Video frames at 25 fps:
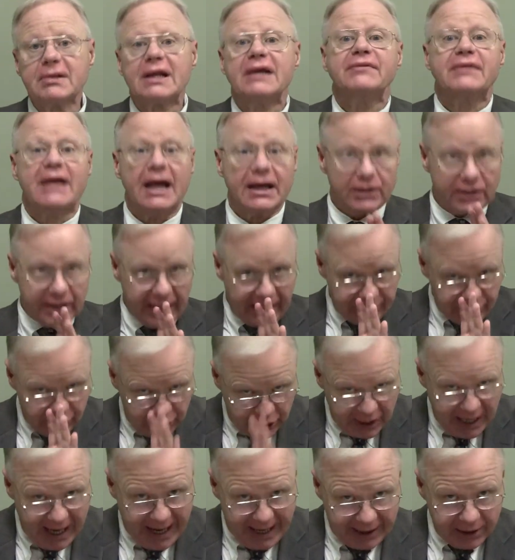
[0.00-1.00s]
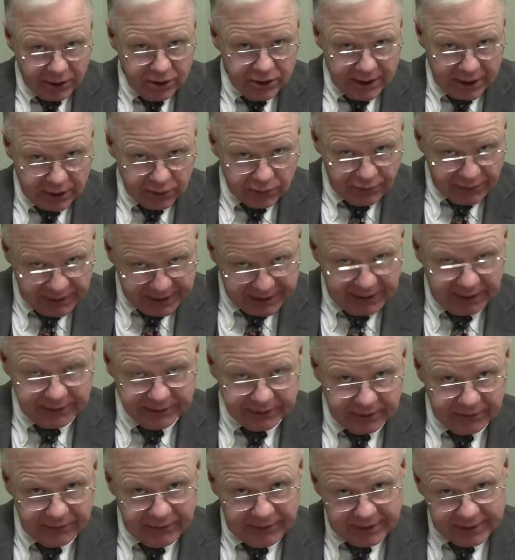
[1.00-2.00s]
That got changed as a
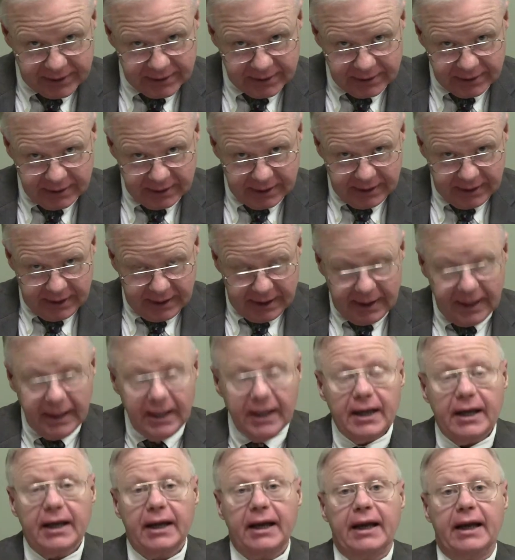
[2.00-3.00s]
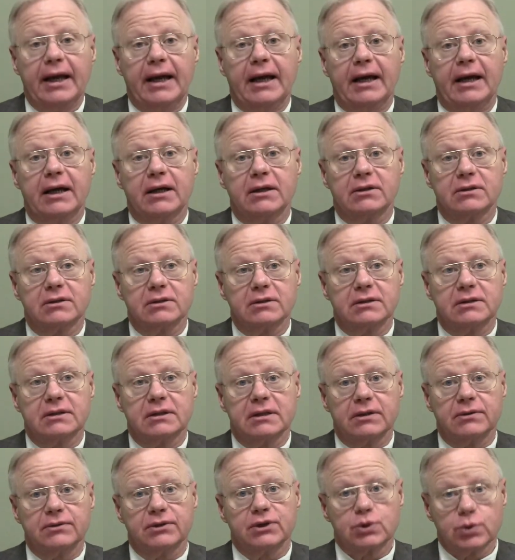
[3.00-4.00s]
result of this. And
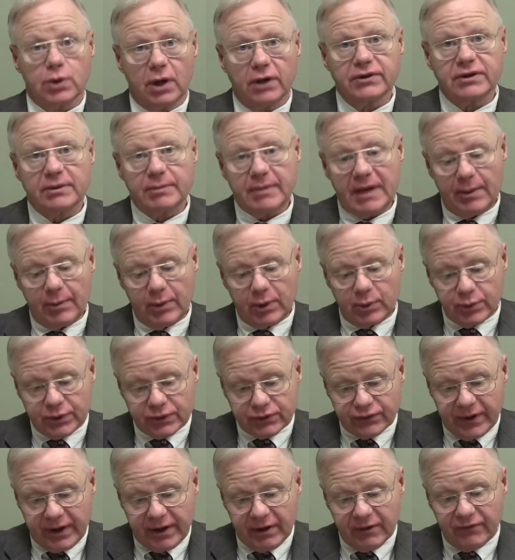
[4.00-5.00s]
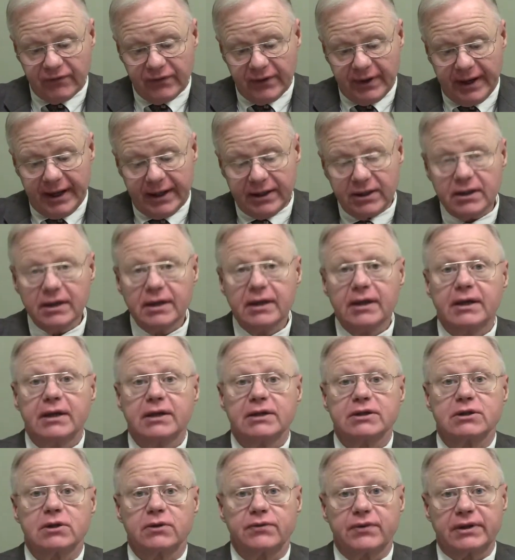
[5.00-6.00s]
the 12th Amendment was ratified
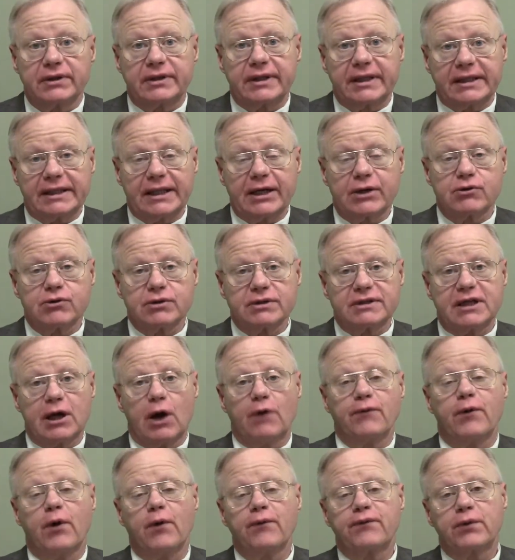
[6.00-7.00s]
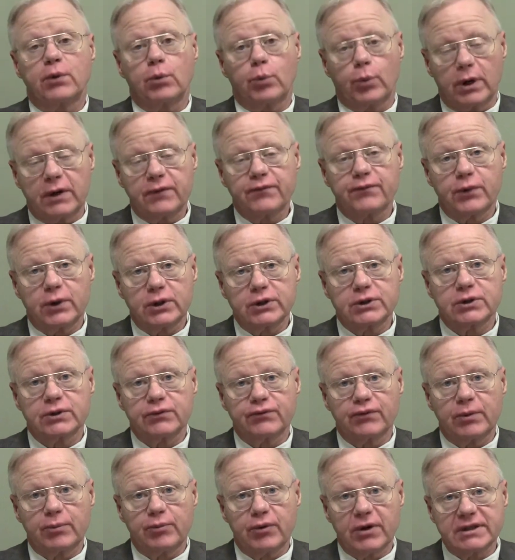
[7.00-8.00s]
so that the electors now vote for one person
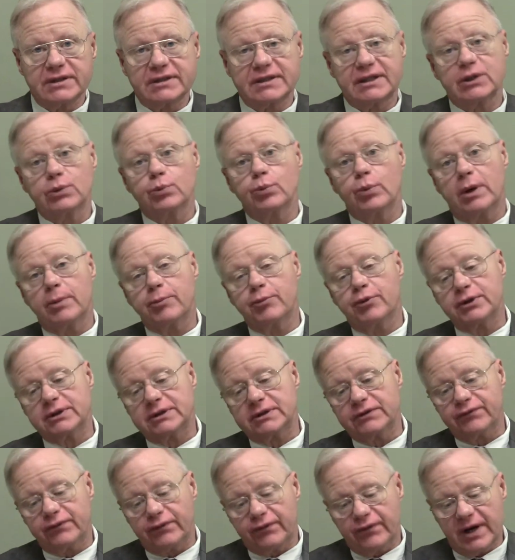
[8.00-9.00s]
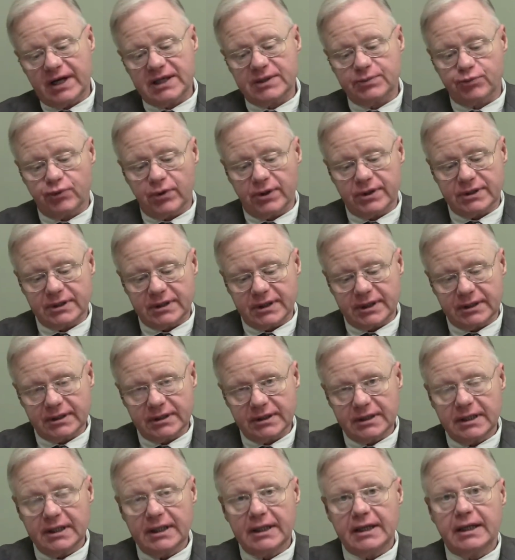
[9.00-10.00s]
for president, one person for vice president,
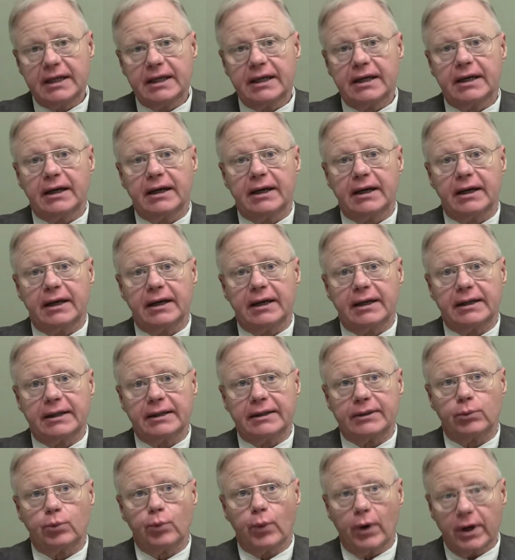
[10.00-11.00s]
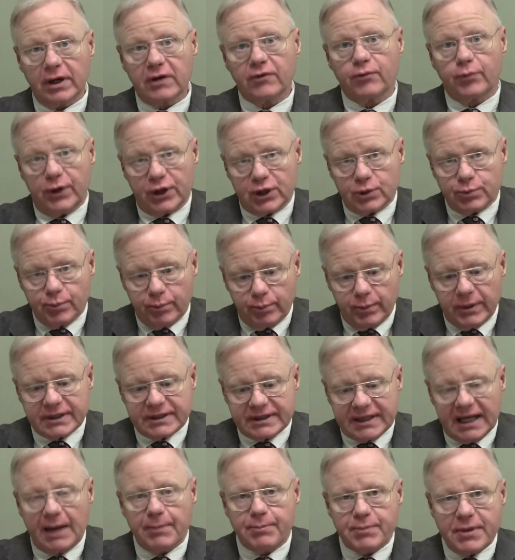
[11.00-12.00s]
one of which must
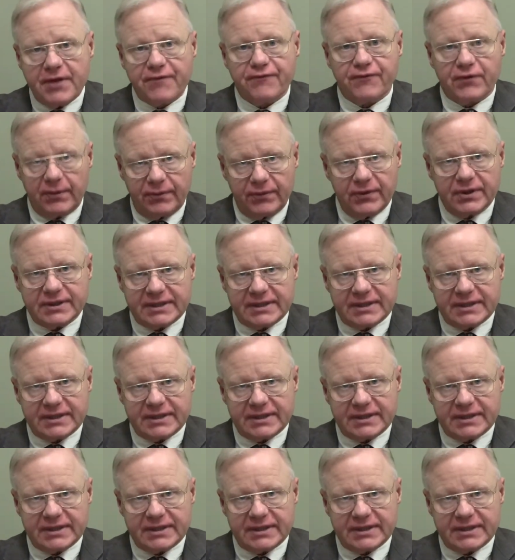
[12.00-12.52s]
not be from the